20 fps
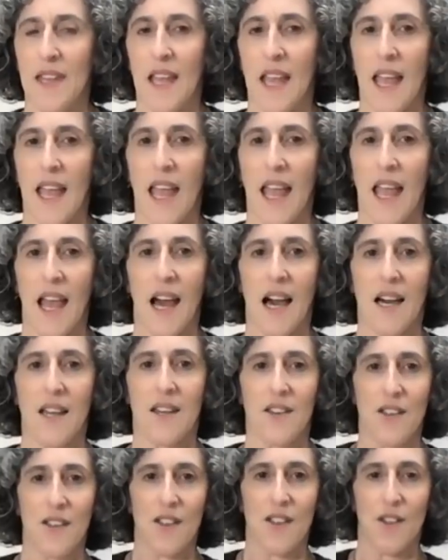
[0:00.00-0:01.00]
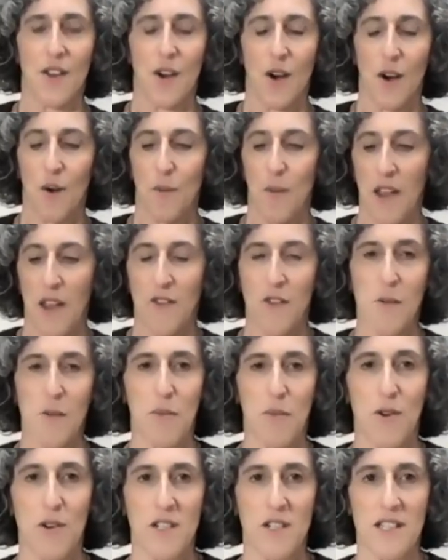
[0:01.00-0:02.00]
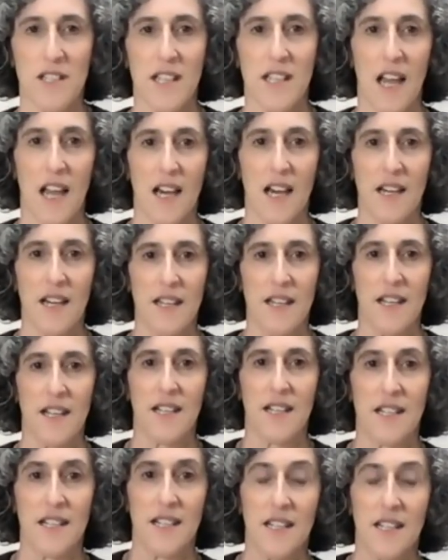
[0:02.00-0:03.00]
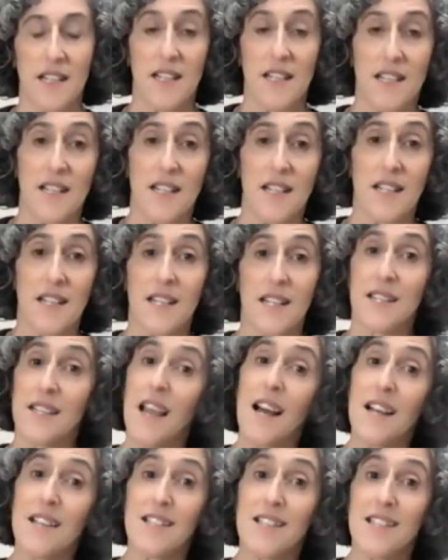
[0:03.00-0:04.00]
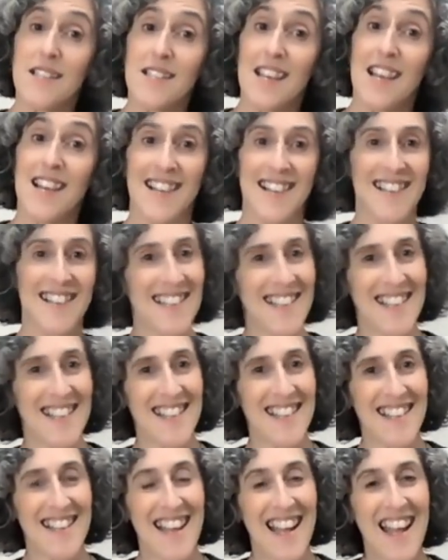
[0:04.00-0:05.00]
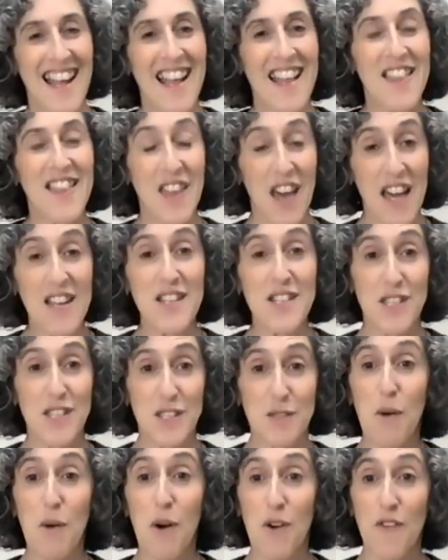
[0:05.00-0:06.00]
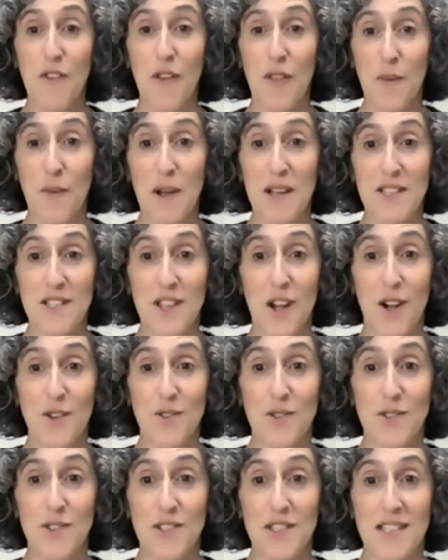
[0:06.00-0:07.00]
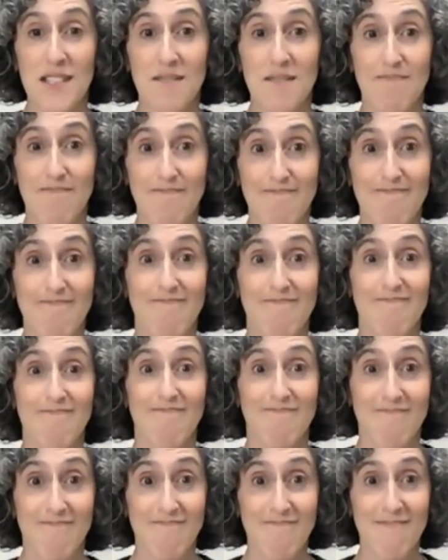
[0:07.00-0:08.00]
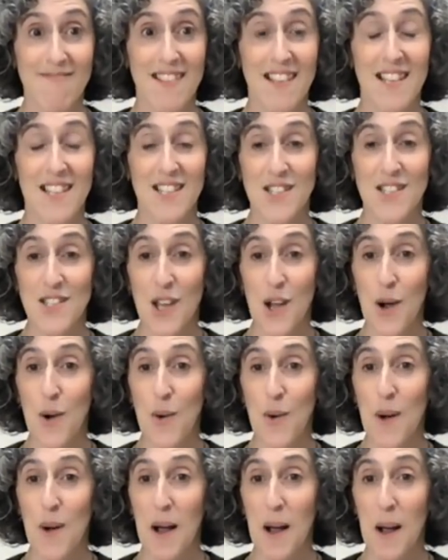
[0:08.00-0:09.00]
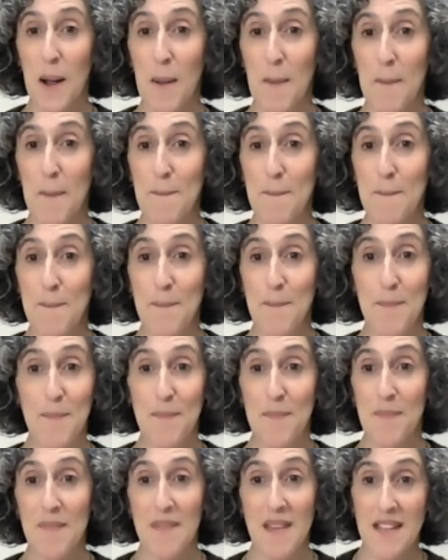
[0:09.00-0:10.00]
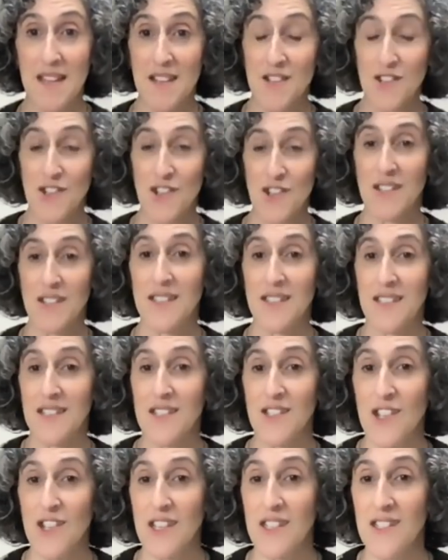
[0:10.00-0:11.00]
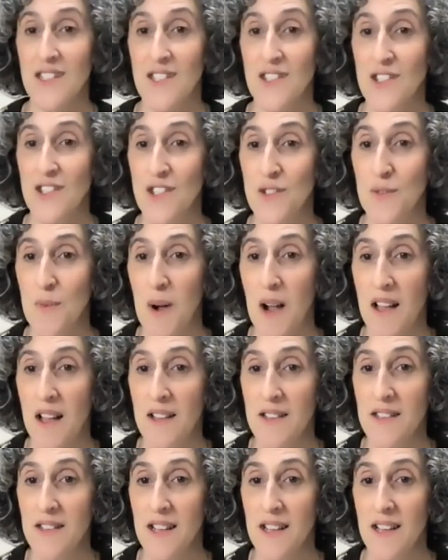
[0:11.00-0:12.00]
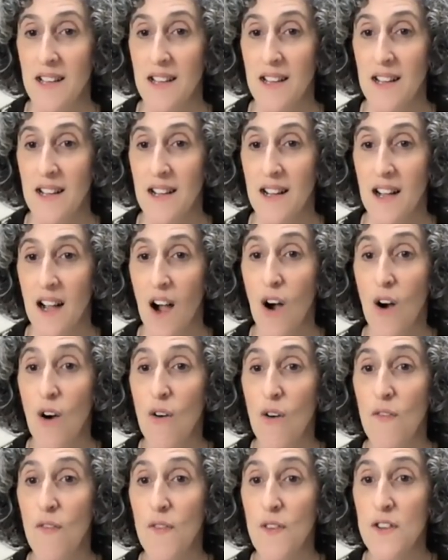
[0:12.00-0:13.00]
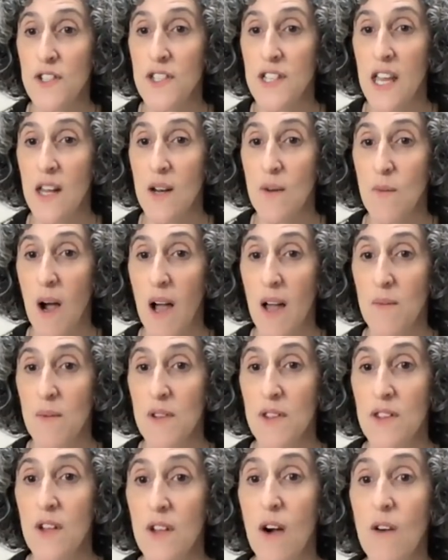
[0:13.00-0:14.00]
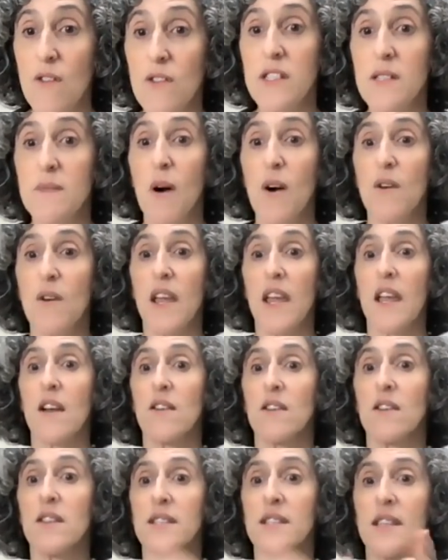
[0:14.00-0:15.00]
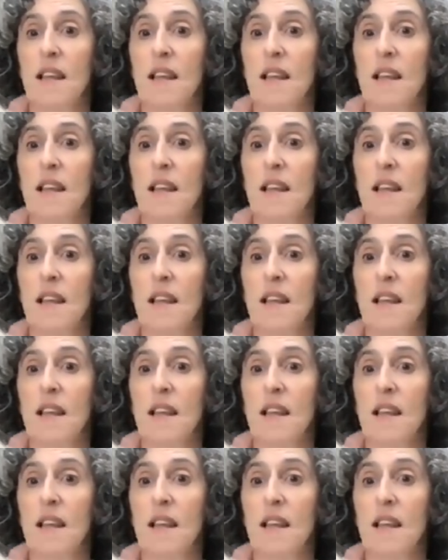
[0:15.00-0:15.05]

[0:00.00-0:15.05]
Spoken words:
the weather report said, yes, that is smoke from the West Coast. So just wild. Oh, first day in a while with no smoke here in the San